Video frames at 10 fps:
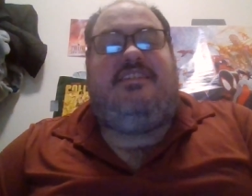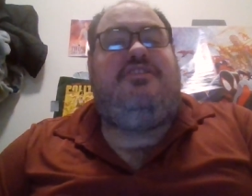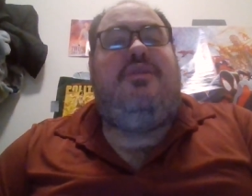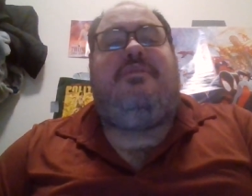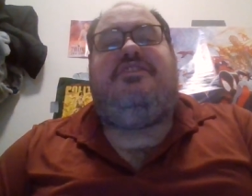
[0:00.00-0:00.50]

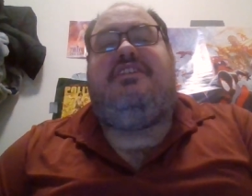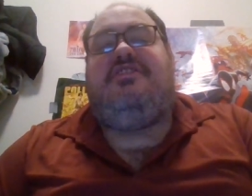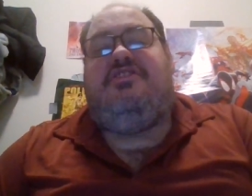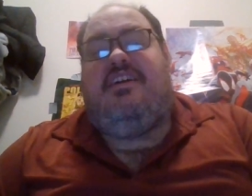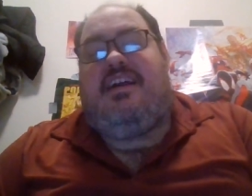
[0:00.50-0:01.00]
Did you have a
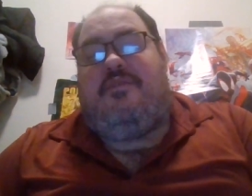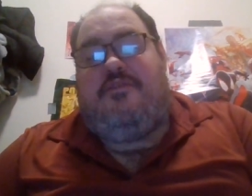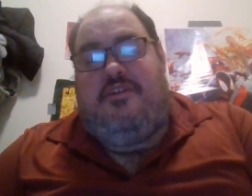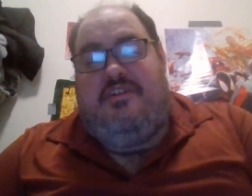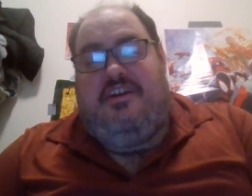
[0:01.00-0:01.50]
chance to check out
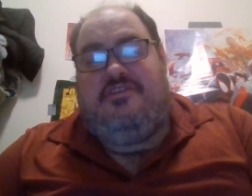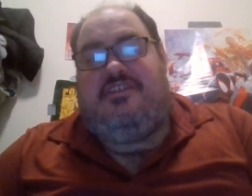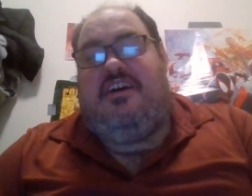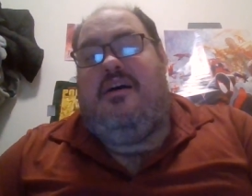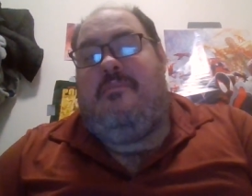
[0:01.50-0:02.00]

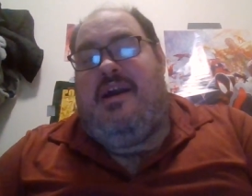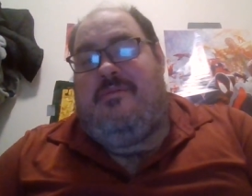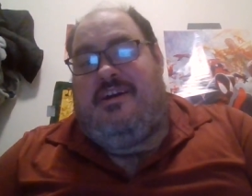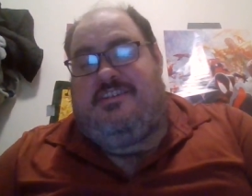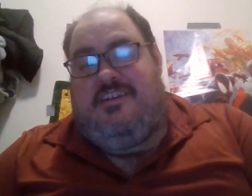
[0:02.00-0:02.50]
Furiosa, a Mad
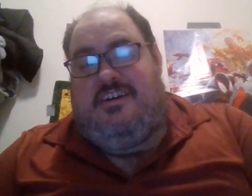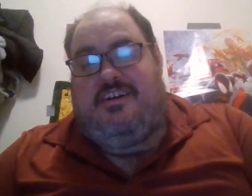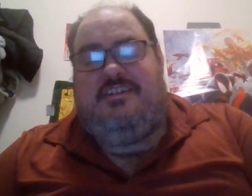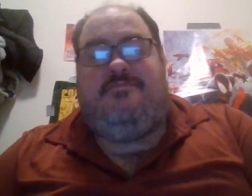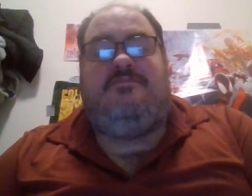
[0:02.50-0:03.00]
Max
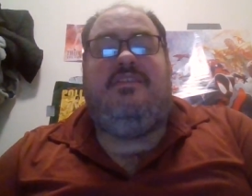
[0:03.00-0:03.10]
saga?